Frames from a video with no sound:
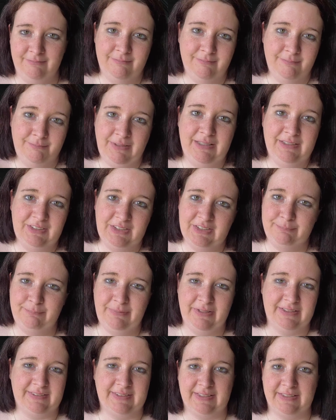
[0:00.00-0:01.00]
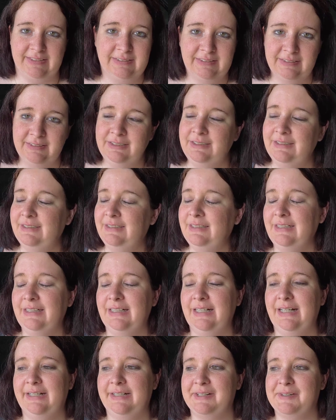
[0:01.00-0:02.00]
just basic.
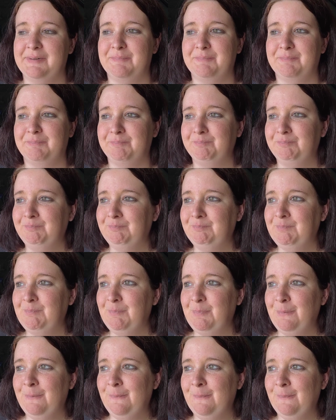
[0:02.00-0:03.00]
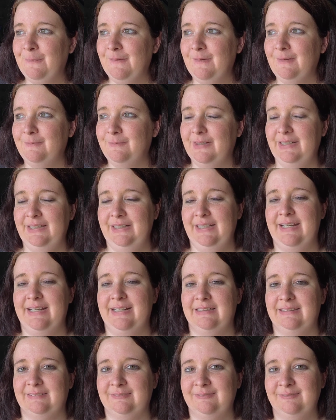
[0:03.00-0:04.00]
But
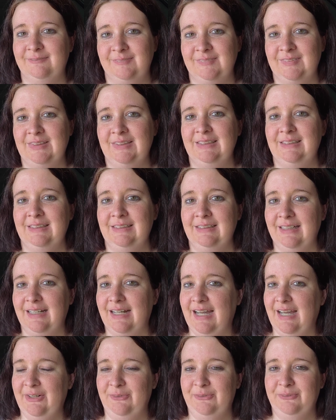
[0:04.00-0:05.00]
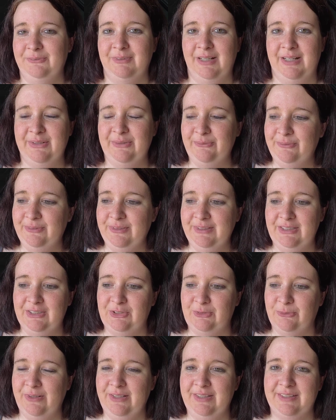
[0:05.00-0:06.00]
yeah, I don't really
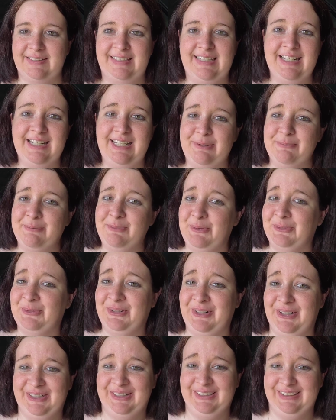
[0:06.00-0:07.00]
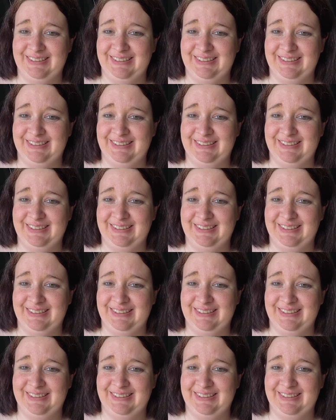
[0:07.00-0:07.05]
enjoy this anymore.